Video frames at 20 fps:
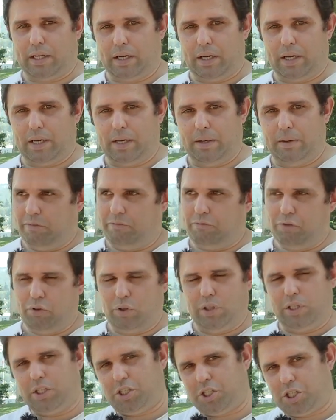a
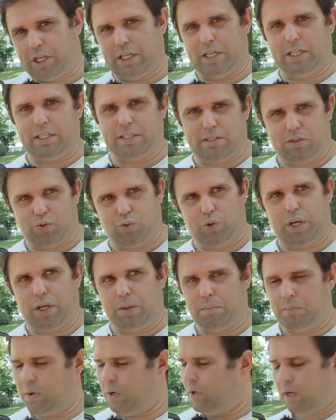foolish kid's
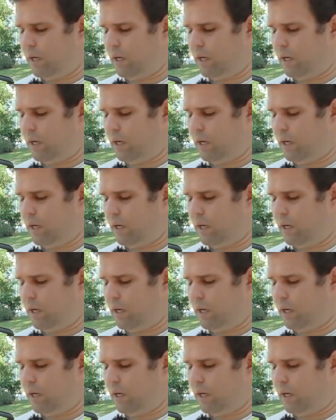dream.